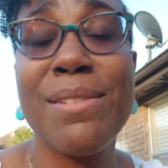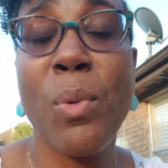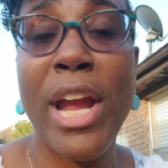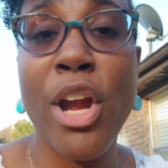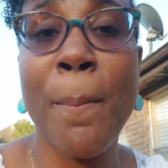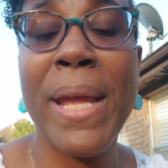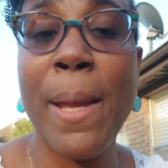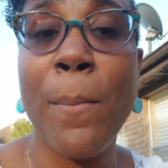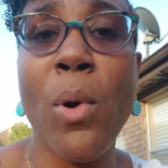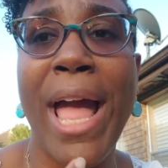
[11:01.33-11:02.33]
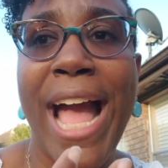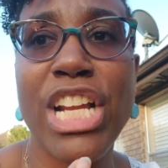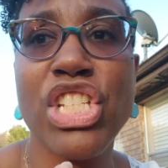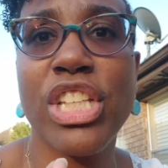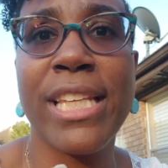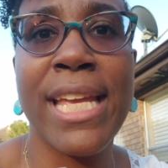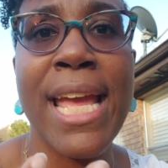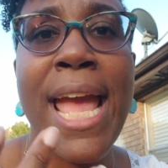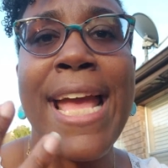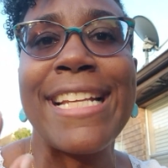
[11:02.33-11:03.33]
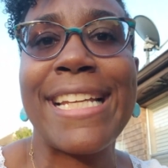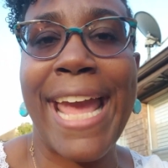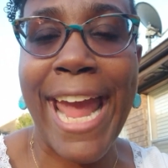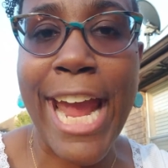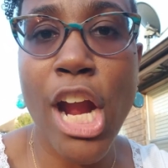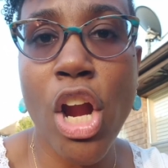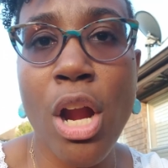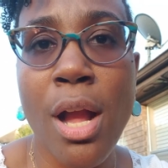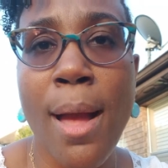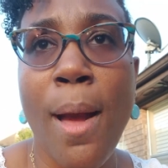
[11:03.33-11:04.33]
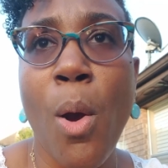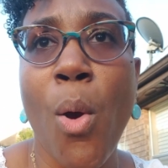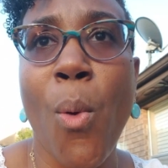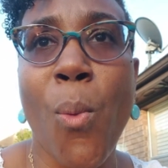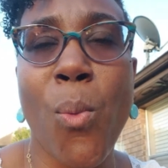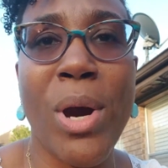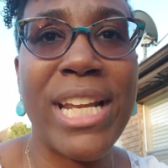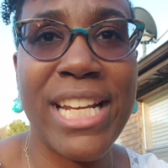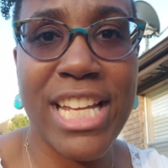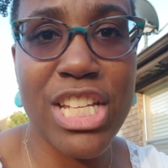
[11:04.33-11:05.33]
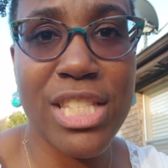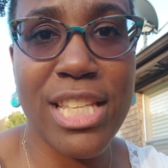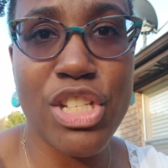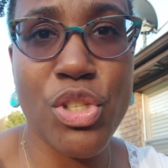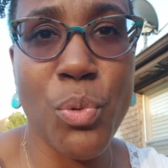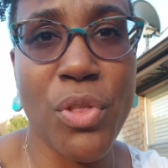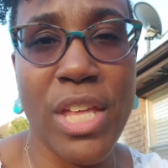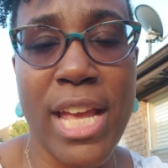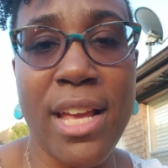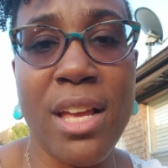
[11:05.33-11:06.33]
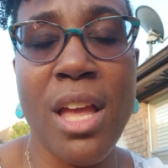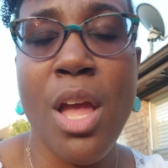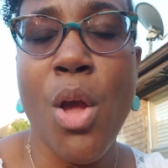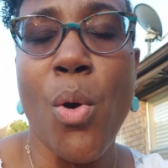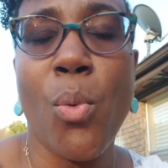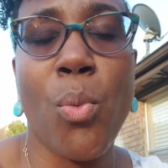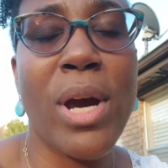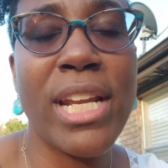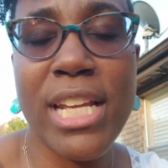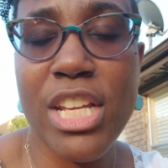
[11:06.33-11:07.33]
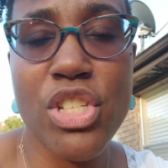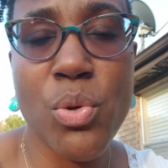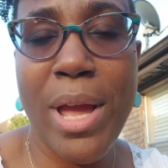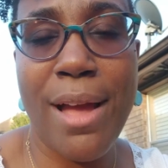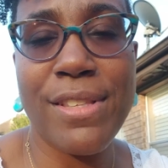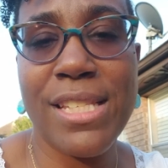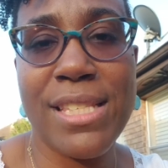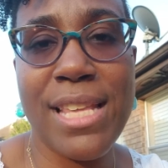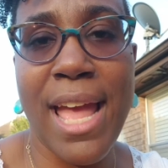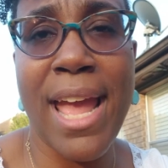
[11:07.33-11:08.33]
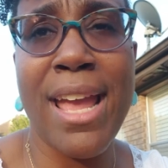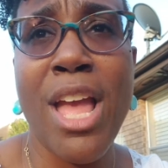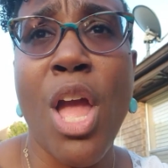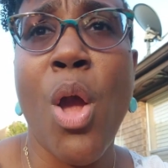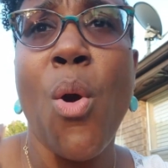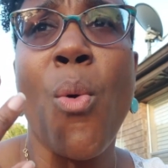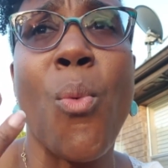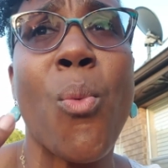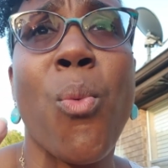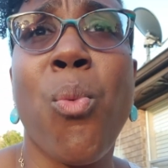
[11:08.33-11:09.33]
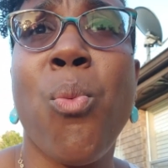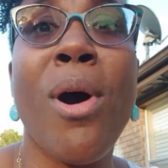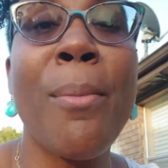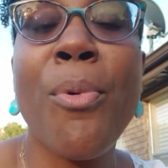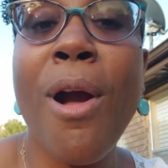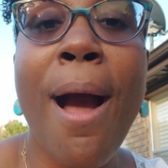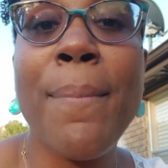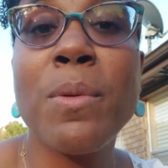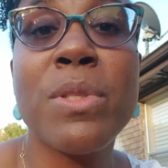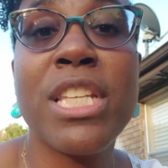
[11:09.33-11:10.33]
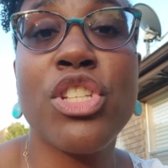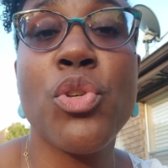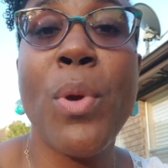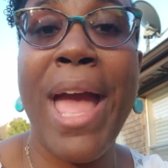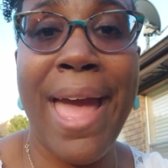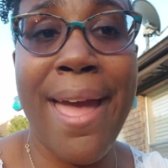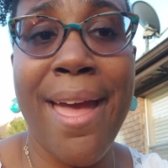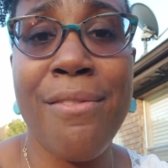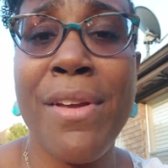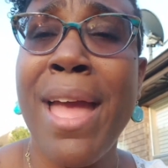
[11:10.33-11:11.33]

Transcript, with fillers: where people actually care what it is that you think, what it is you have to say, what problems that you have,